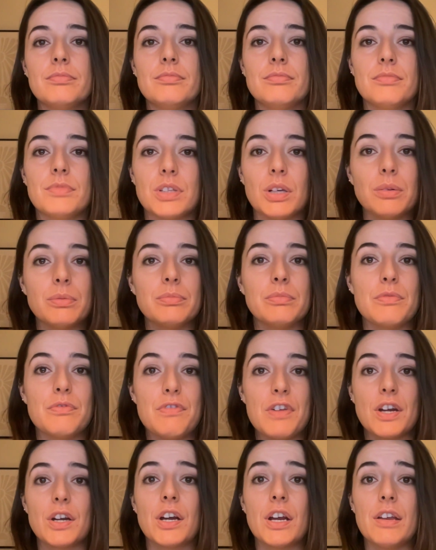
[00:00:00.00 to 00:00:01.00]
So
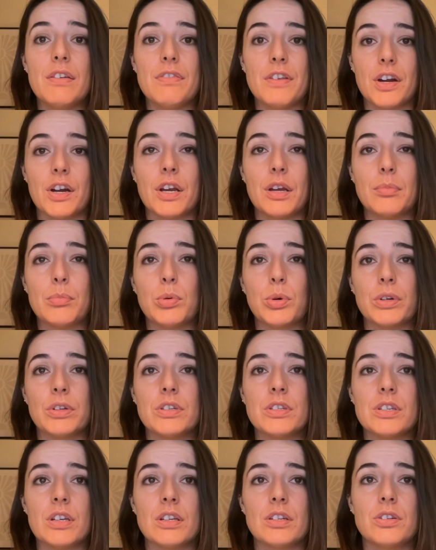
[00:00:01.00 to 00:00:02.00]
very, very important
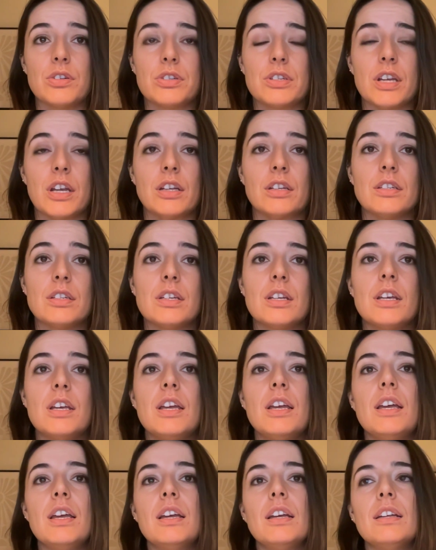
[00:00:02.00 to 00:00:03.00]
to understand.
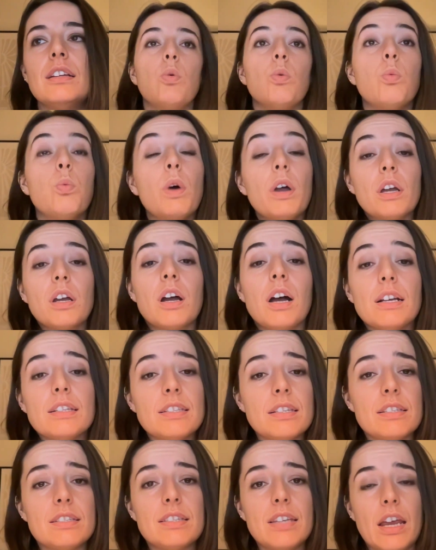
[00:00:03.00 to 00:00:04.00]
What
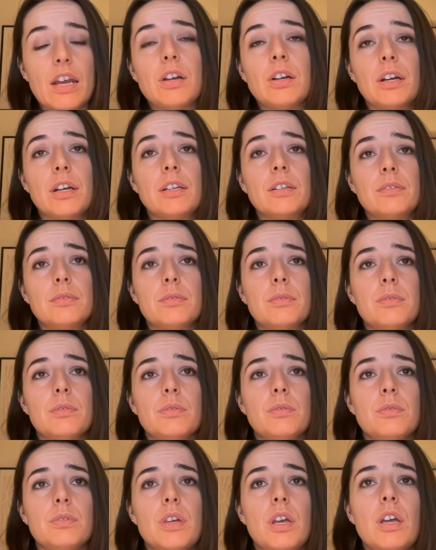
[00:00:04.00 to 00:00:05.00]
causes tearing?
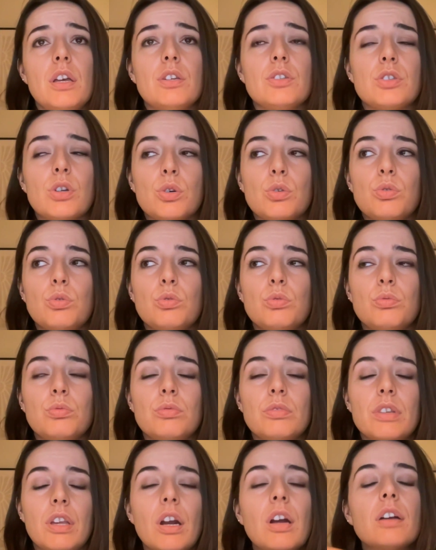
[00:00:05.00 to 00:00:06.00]
So
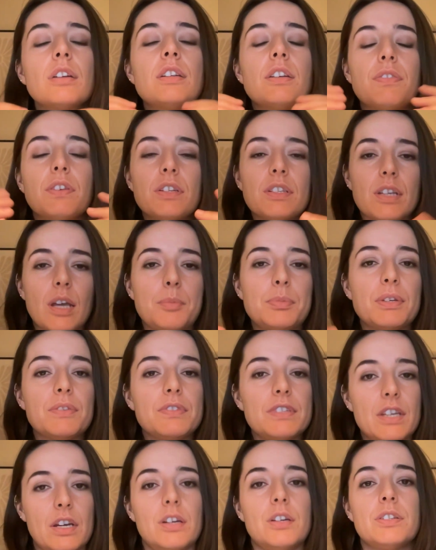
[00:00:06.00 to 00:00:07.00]
there are different types of
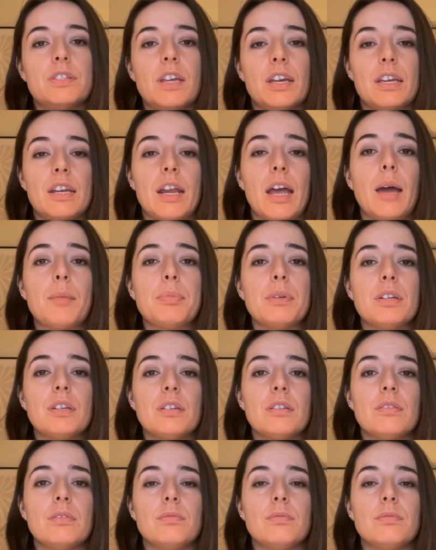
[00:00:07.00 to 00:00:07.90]
tears that can happen.